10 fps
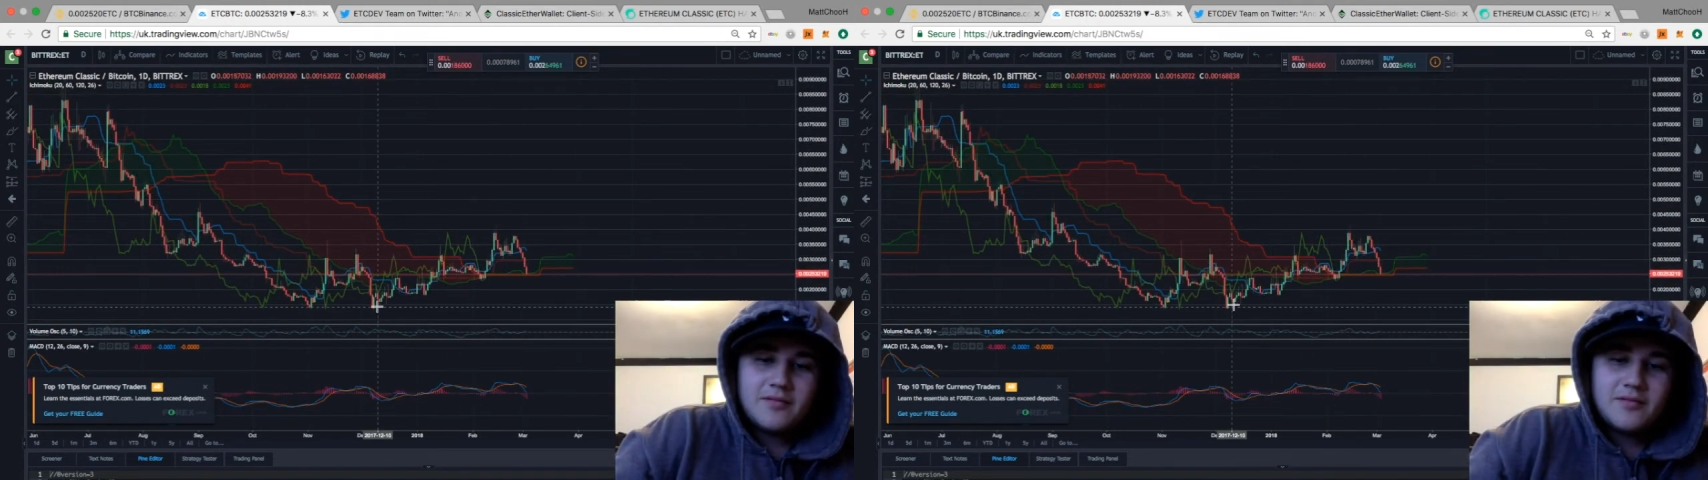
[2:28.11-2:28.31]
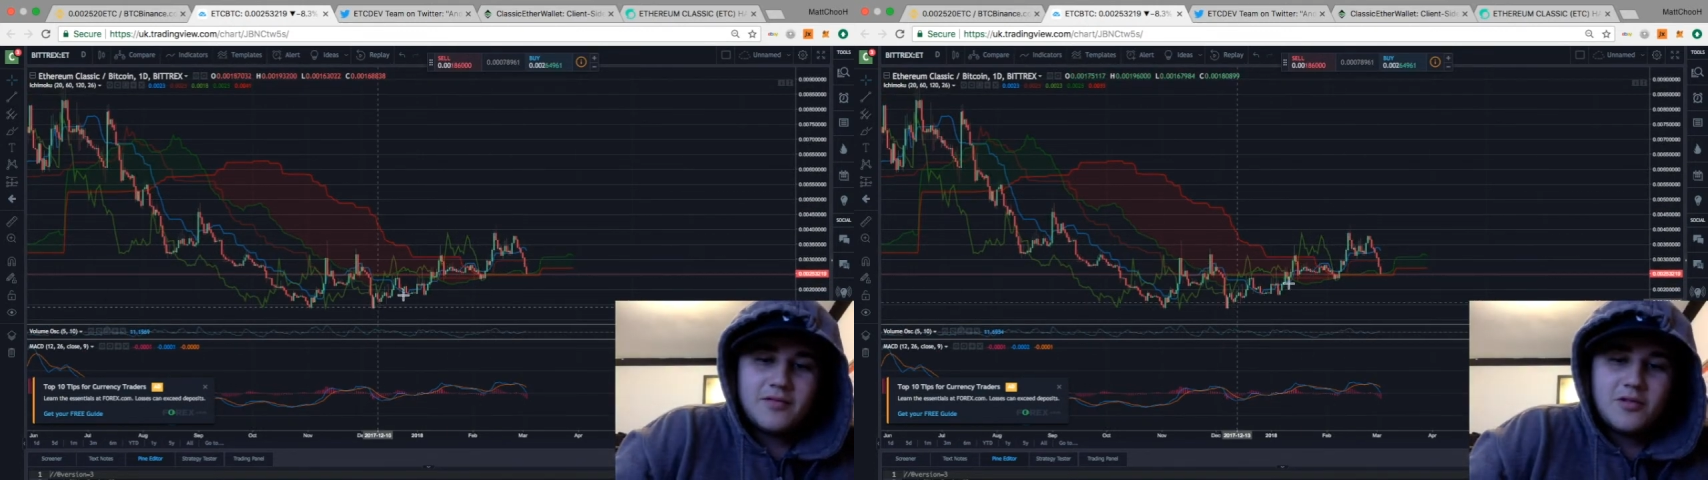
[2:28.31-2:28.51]

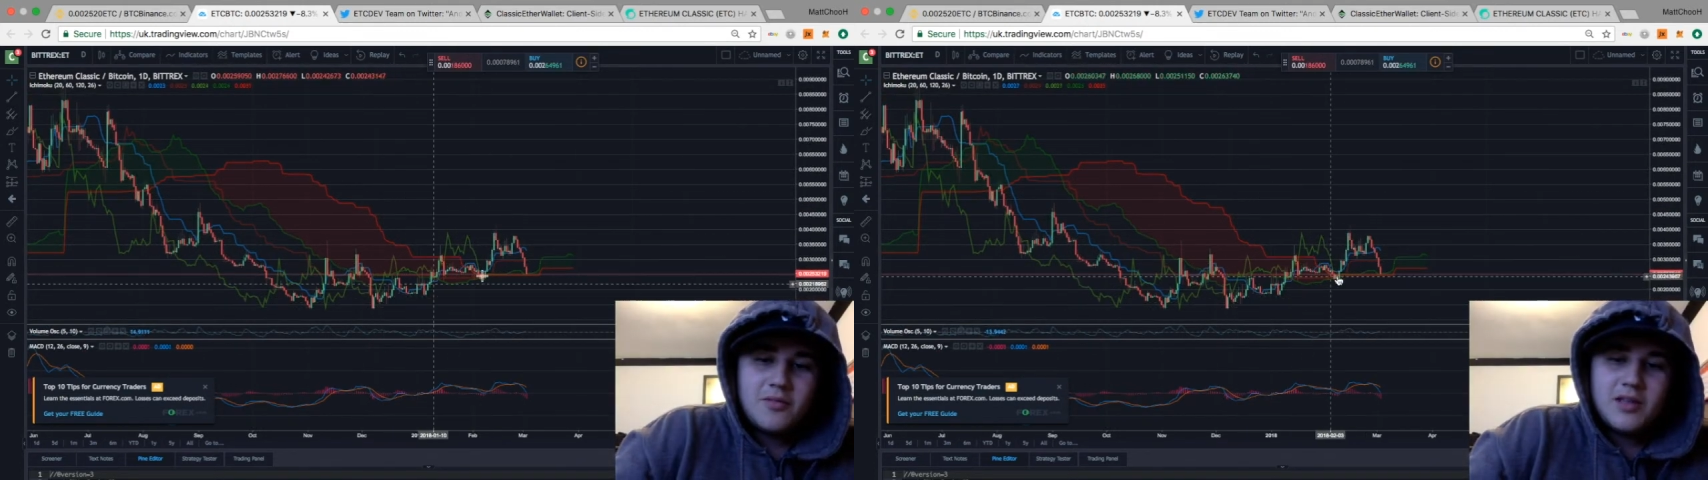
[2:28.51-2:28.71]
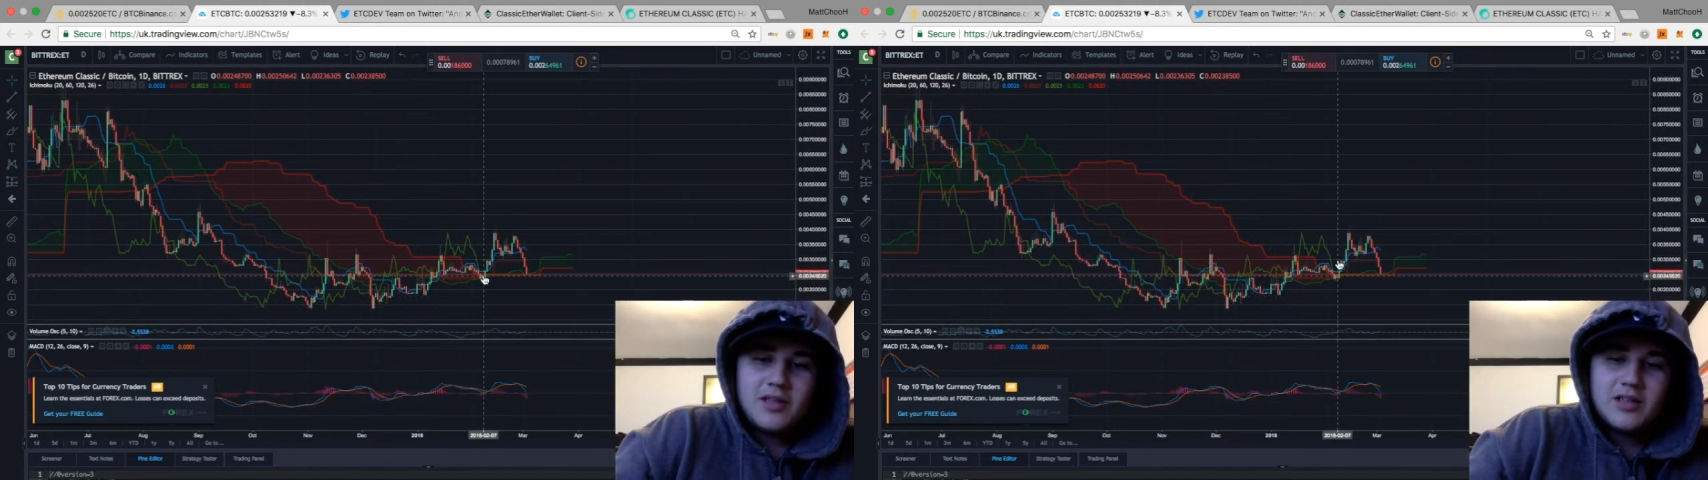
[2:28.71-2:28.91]
from
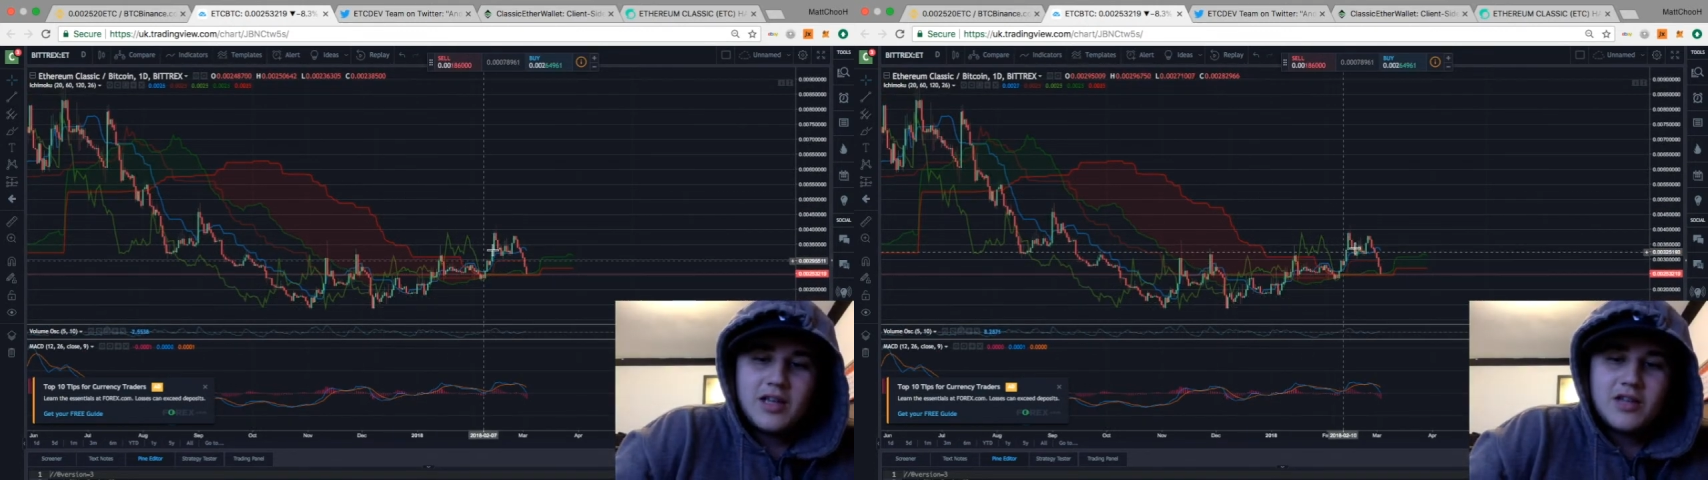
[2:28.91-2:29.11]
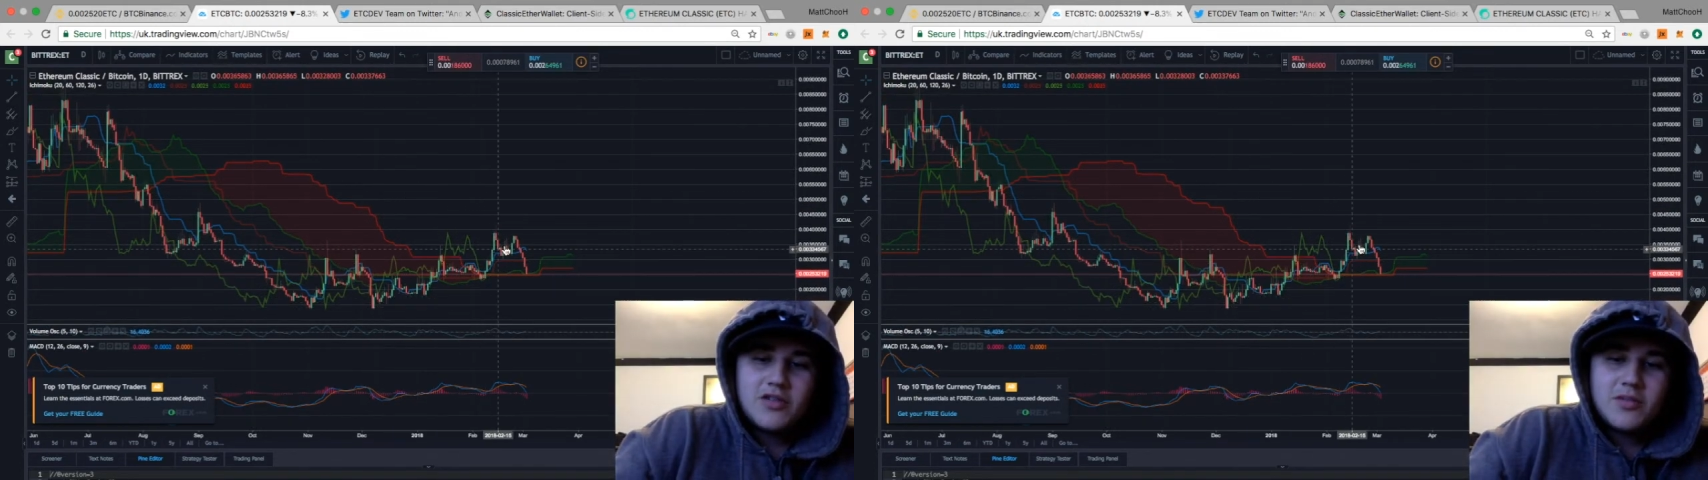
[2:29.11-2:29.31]
this
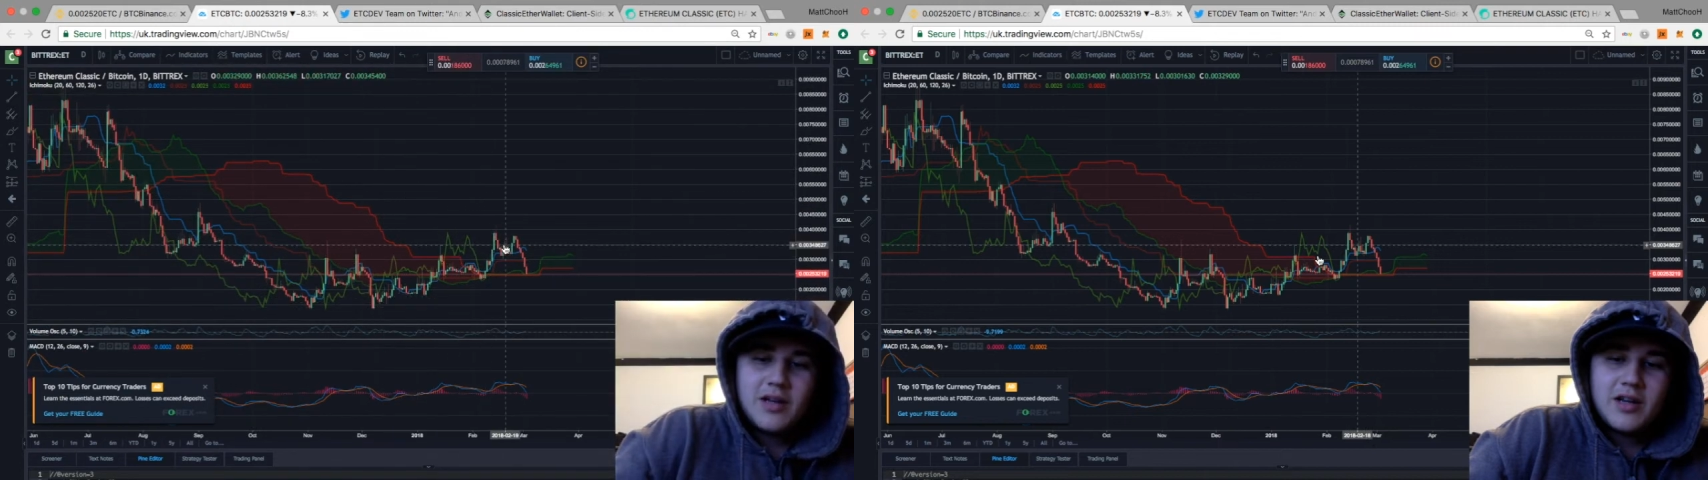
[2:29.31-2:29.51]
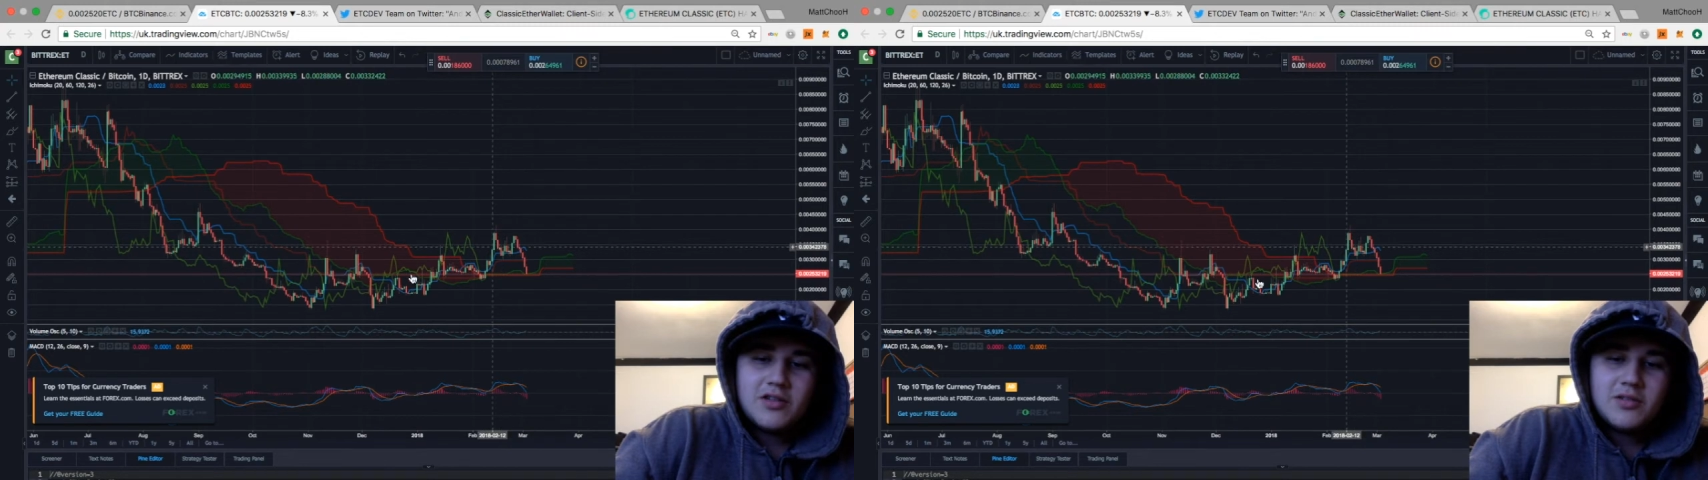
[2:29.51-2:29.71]
airdrop
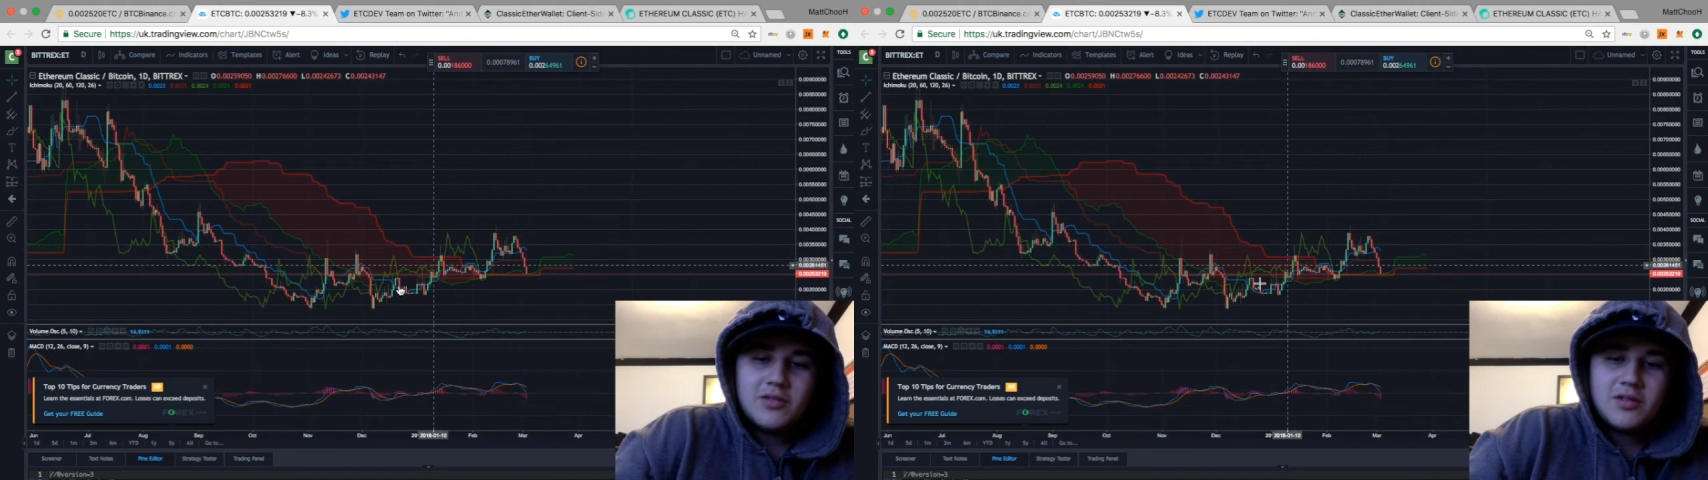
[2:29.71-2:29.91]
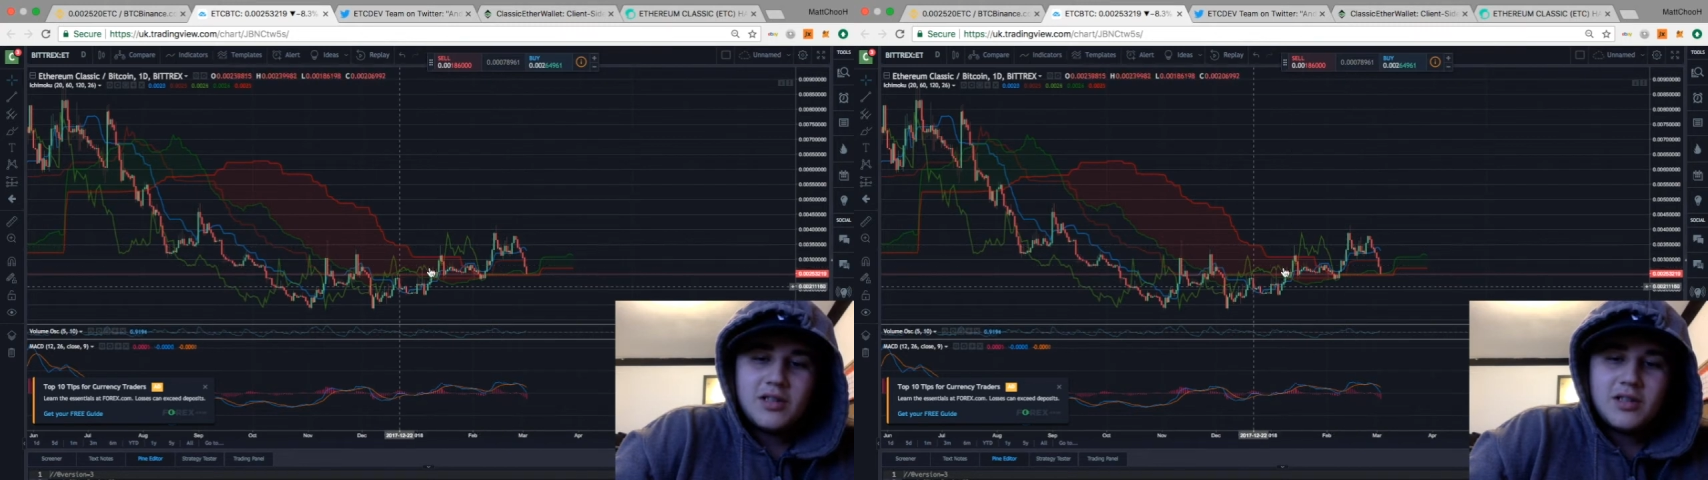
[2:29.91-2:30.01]
announcement